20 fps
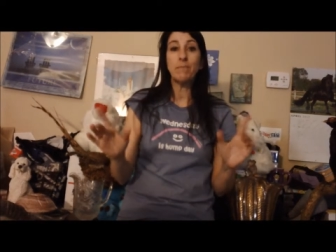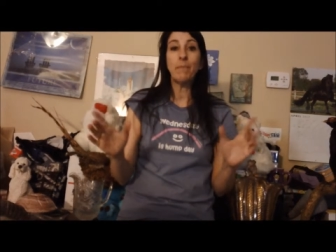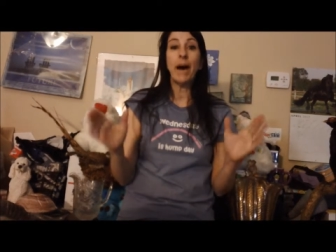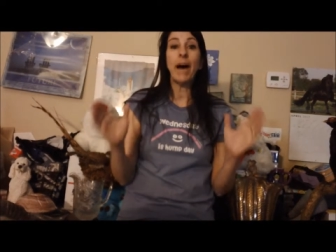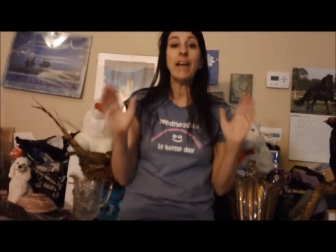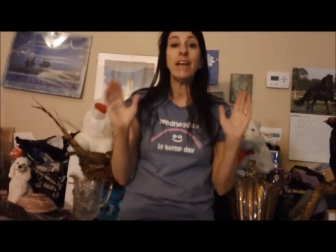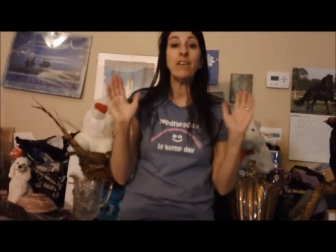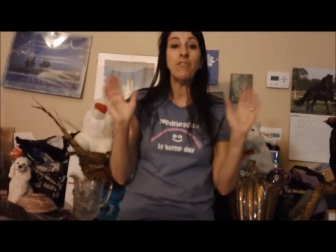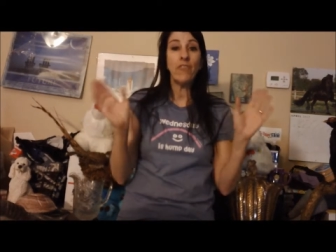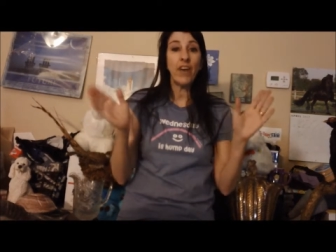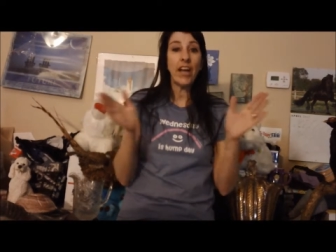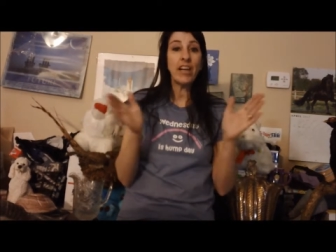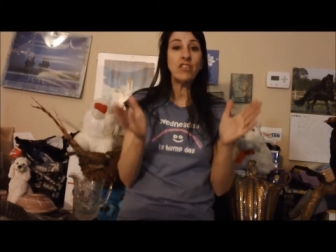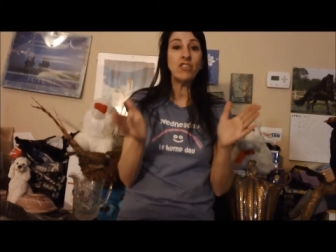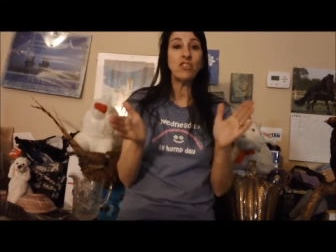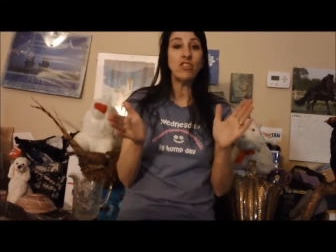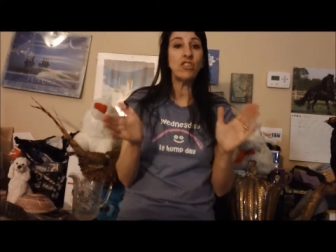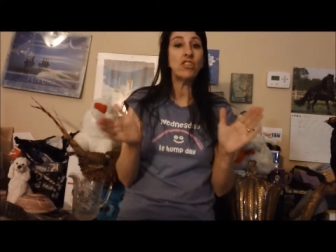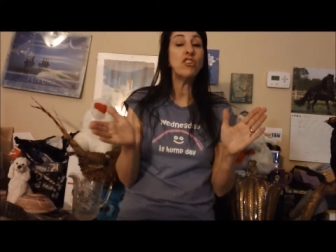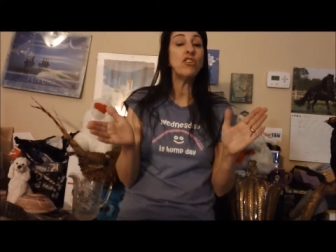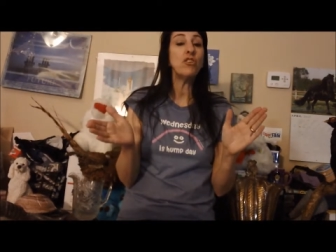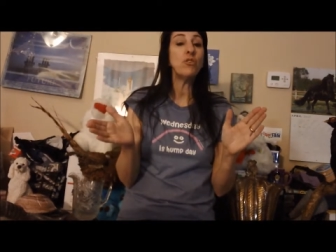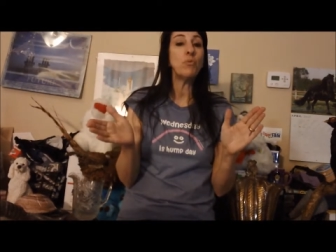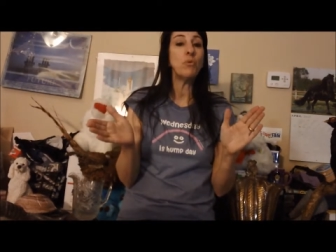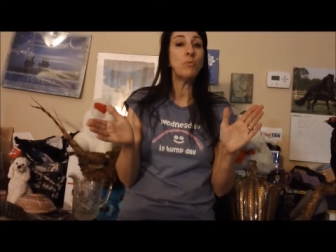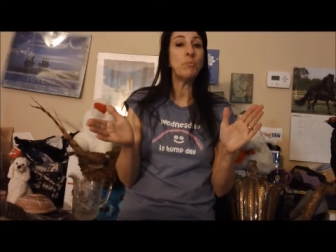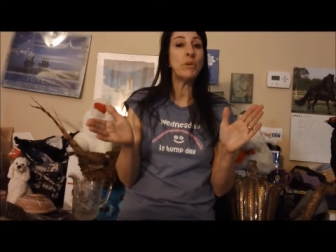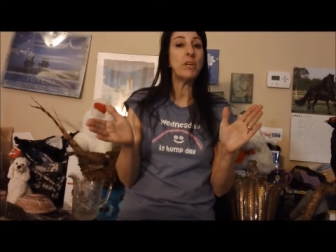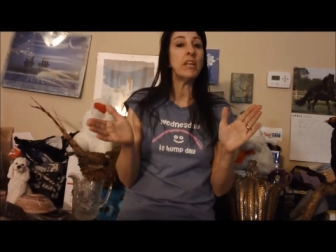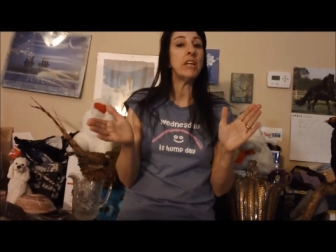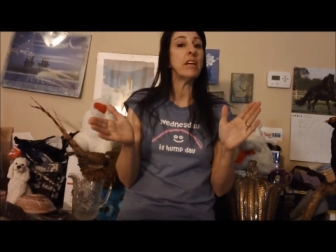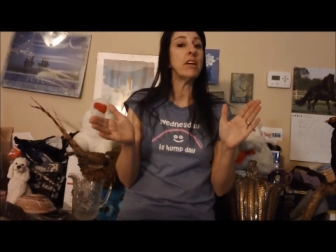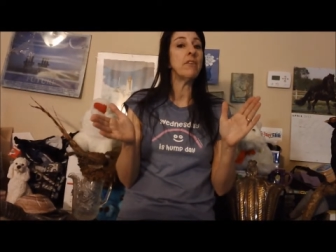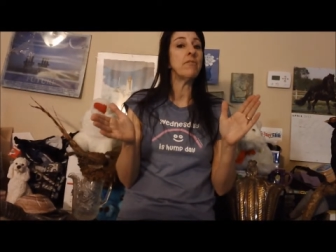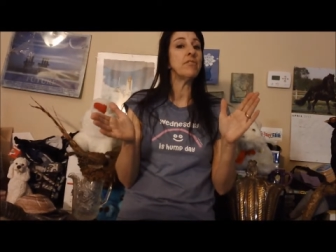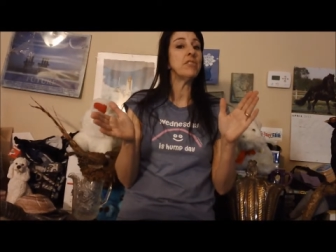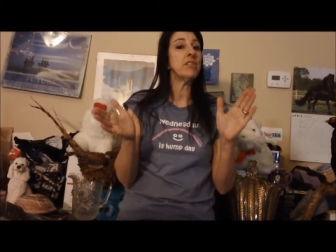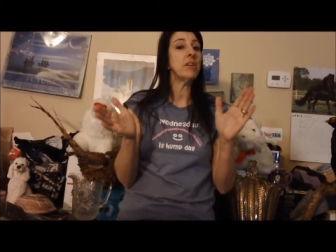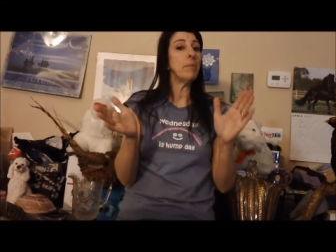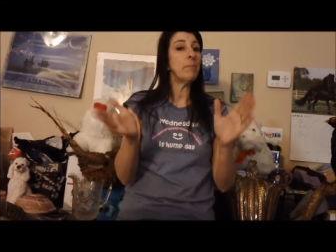My advice to you would be
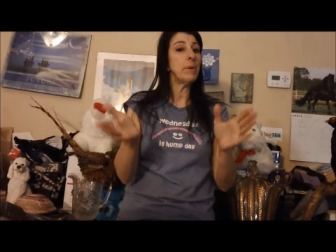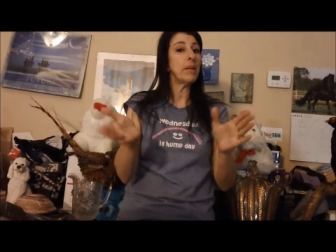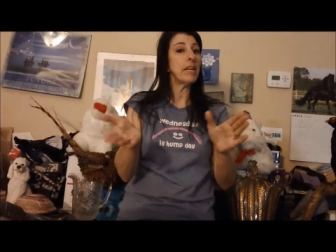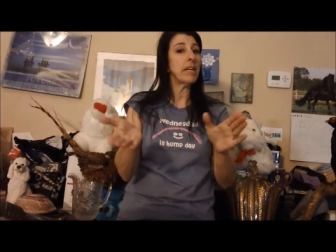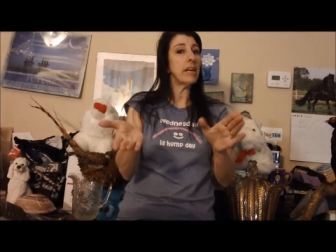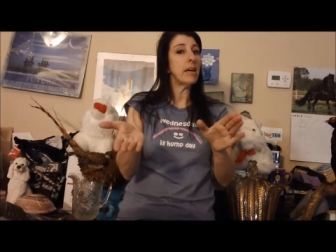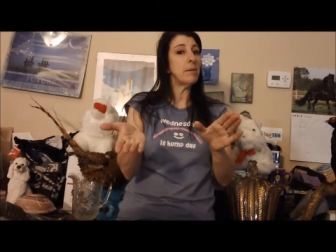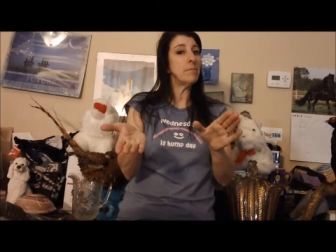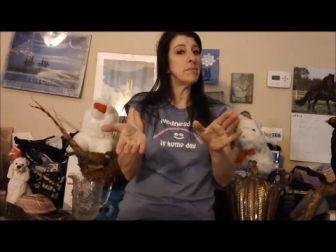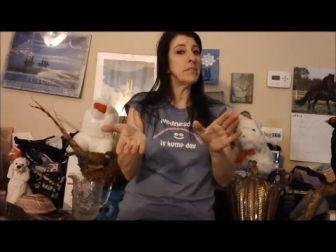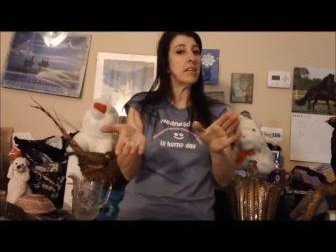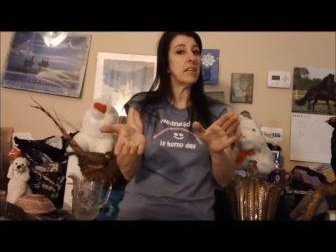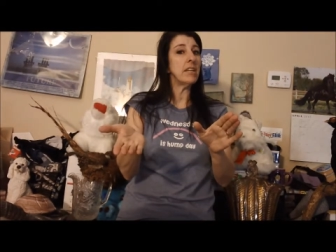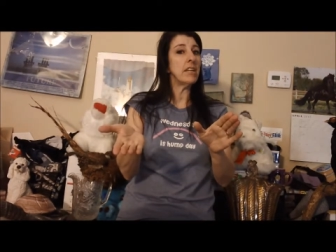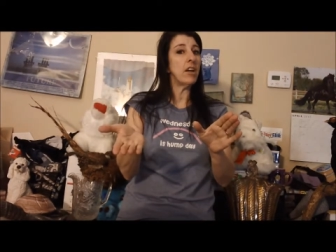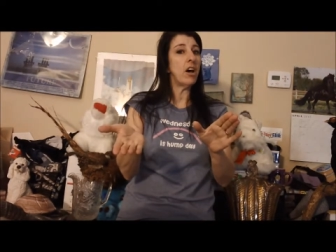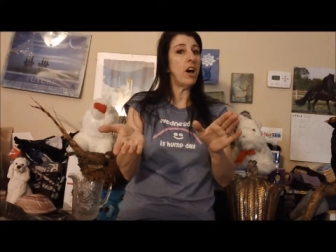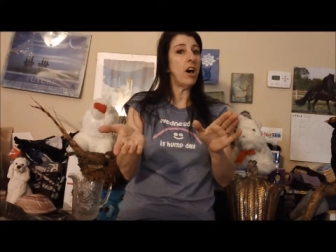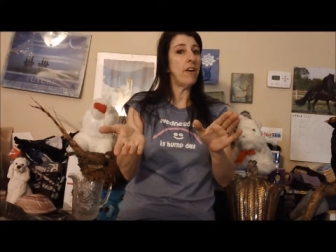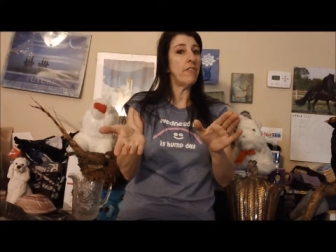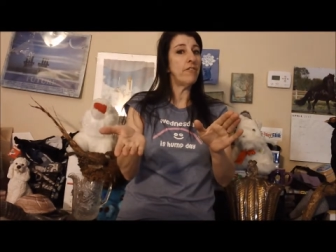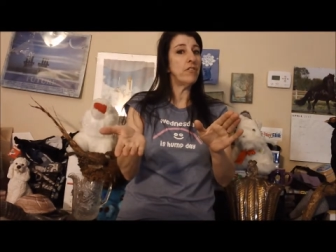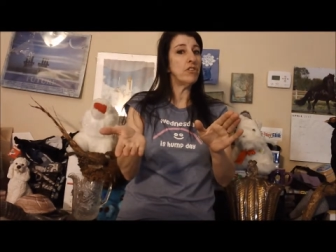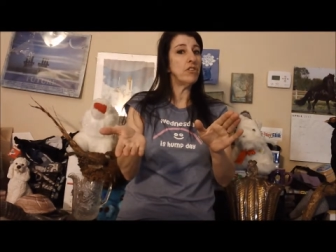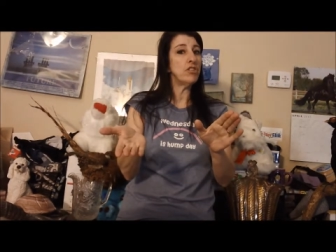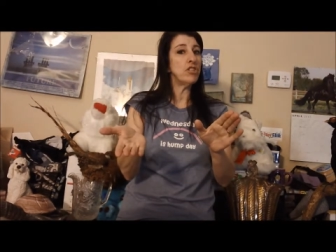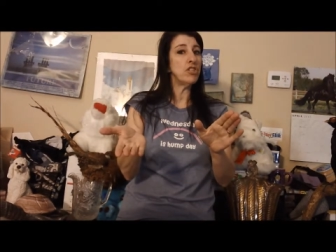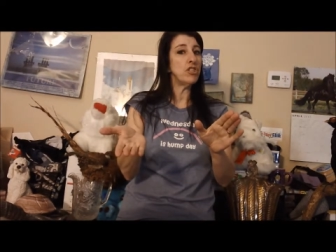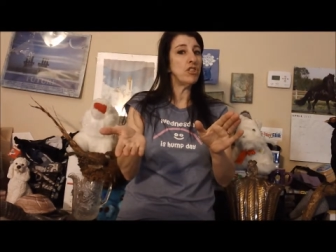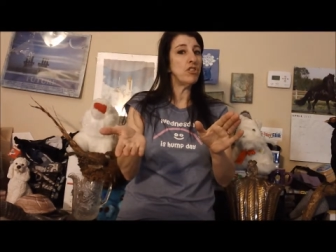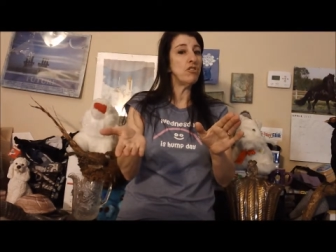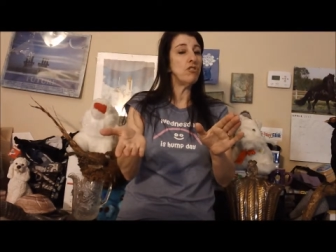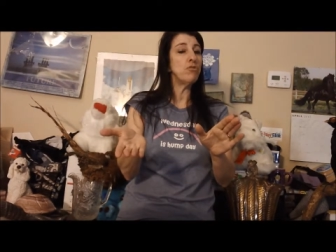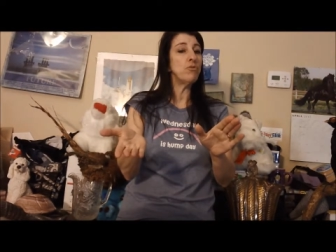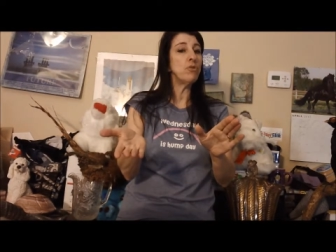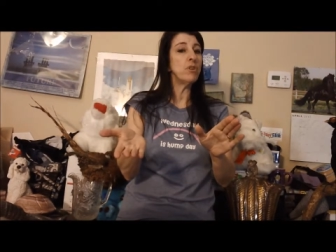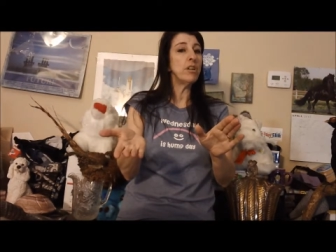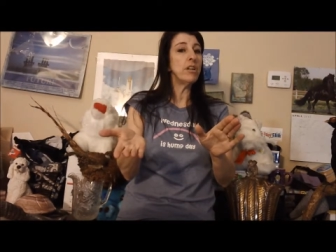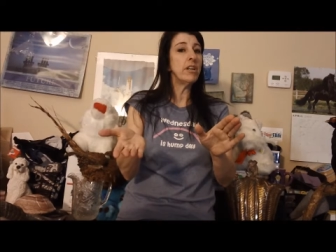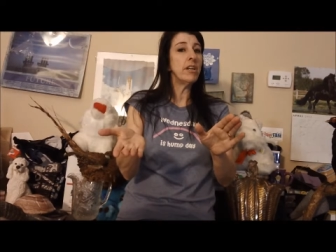if somebody comes in and offers
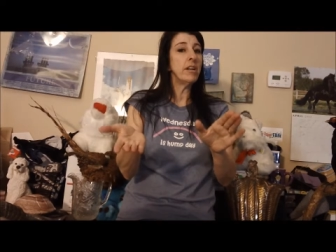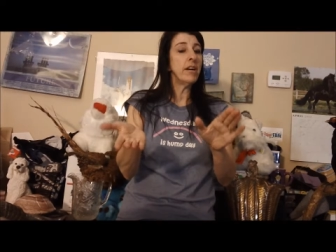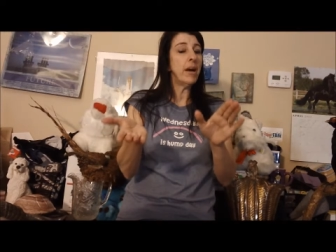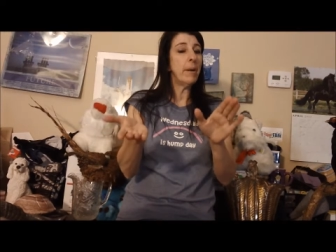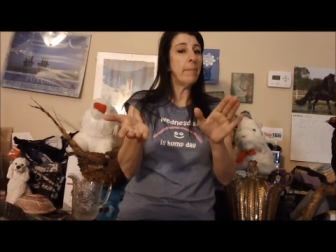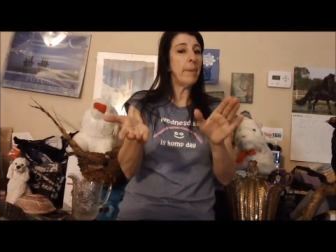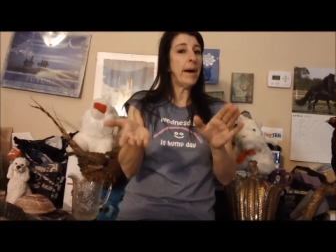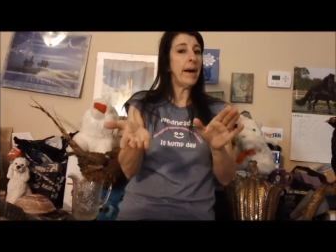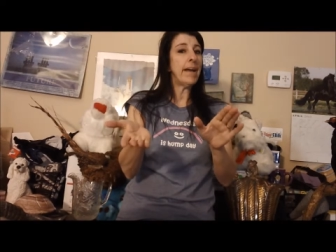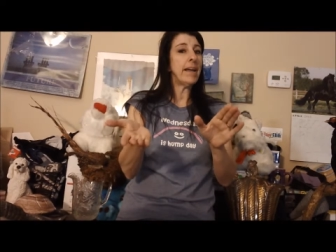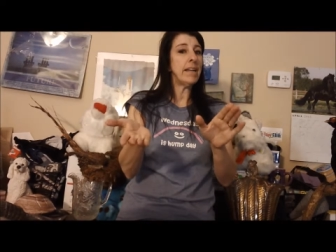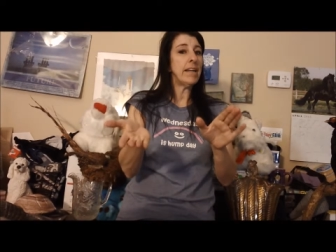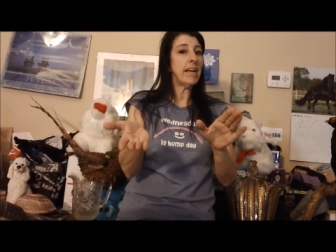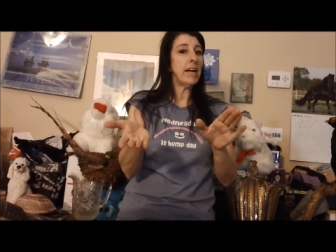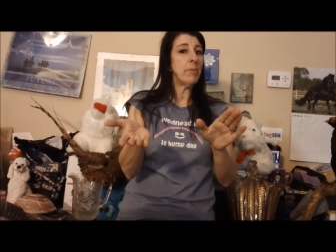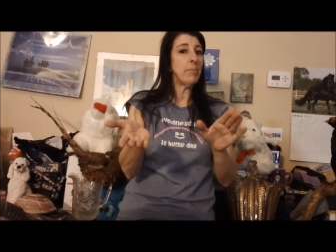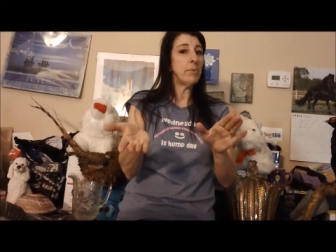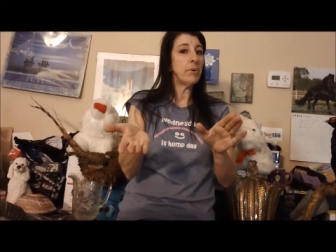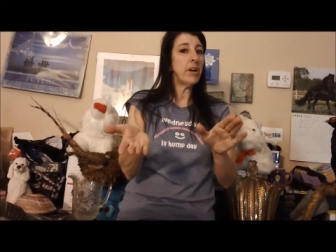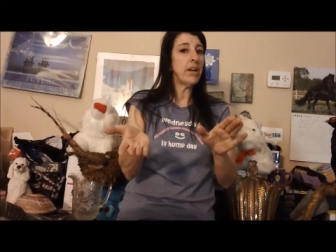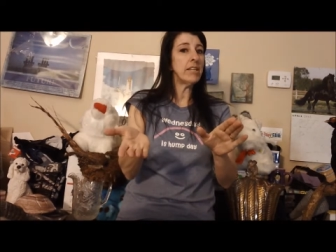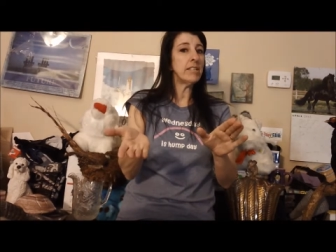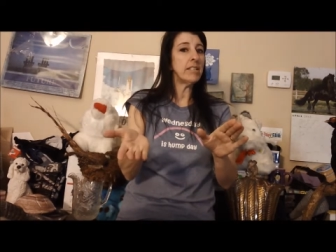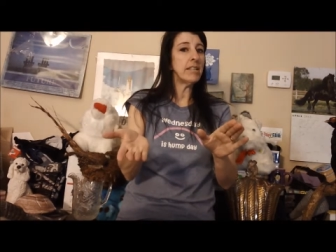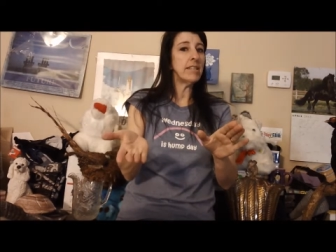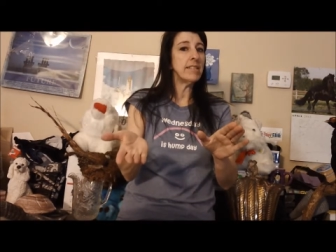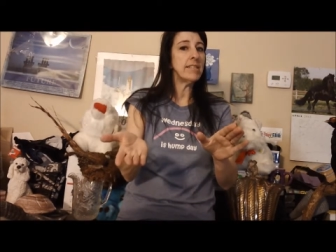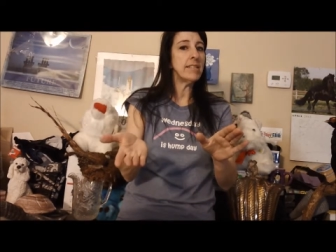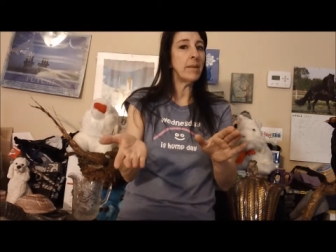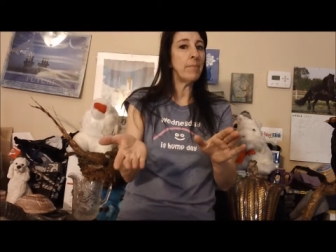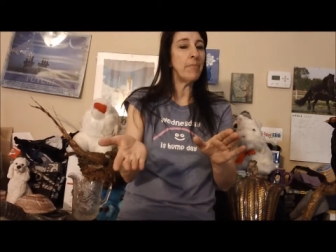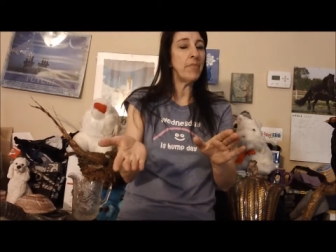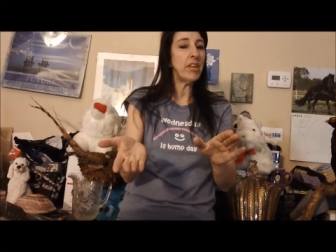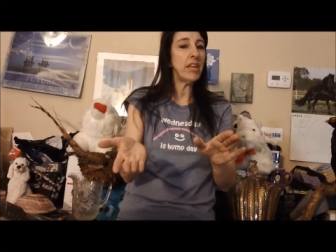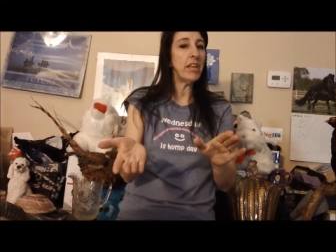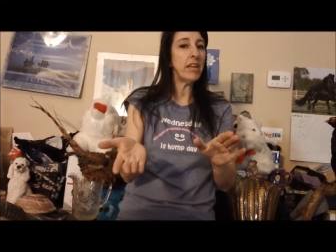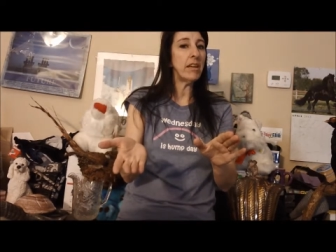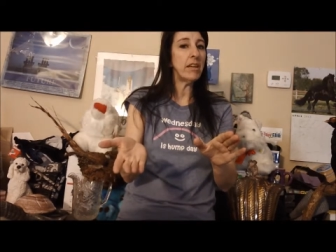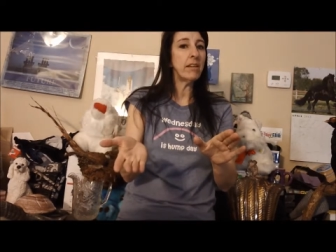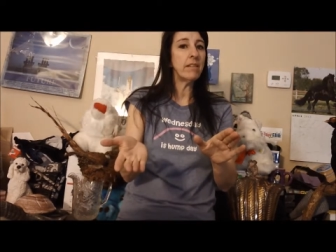you a buy it now price on
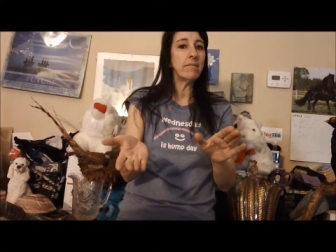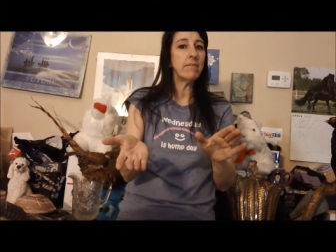something,